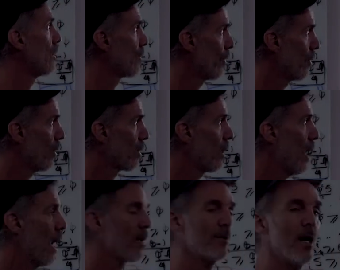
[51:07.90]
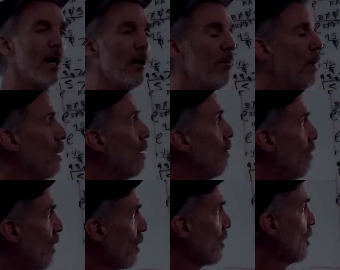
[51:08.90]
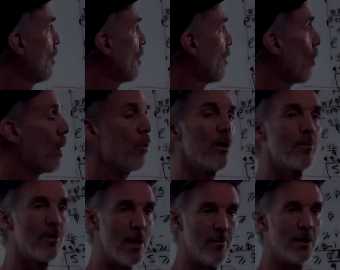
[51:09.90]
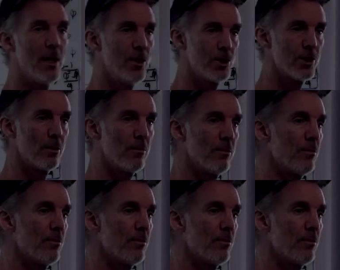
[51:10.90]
internal clock time versus forward propagation.